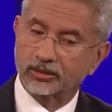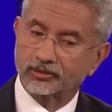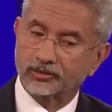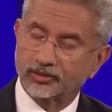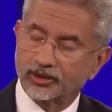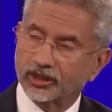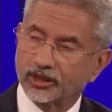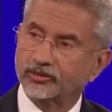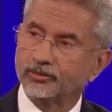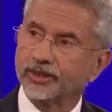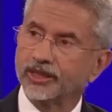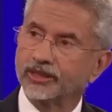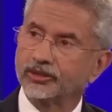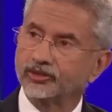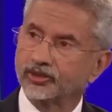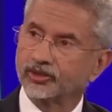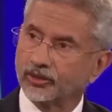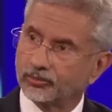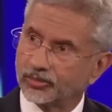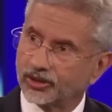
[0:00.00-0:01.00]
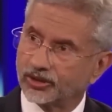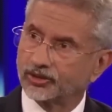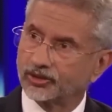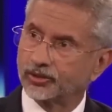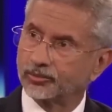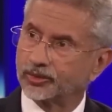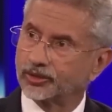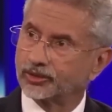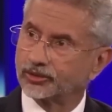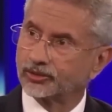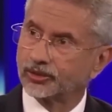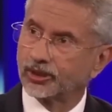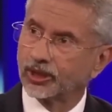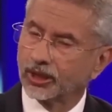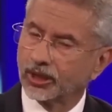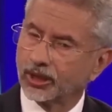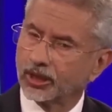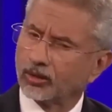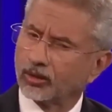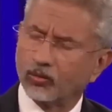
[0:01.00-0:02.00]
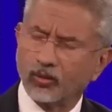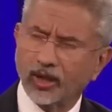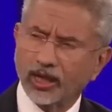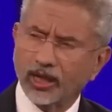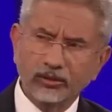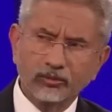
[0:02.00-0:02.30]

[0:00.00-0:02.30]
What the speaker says: judgments and principles, why